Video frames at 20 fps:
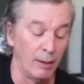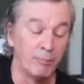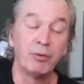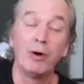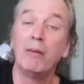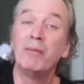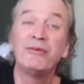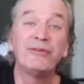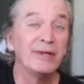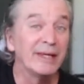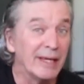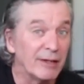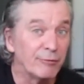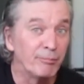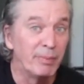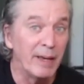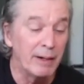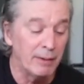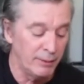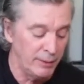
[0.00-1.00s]
Promise it gets
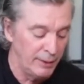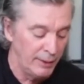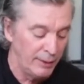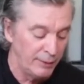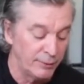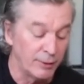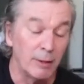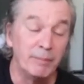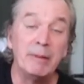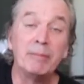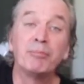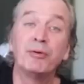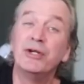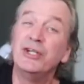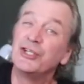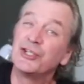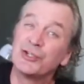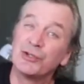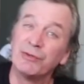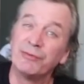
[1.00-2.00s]
better. You're going to be
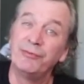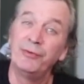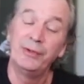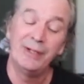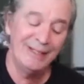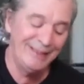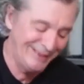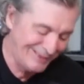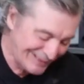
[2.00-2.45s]
pretty sure-footed.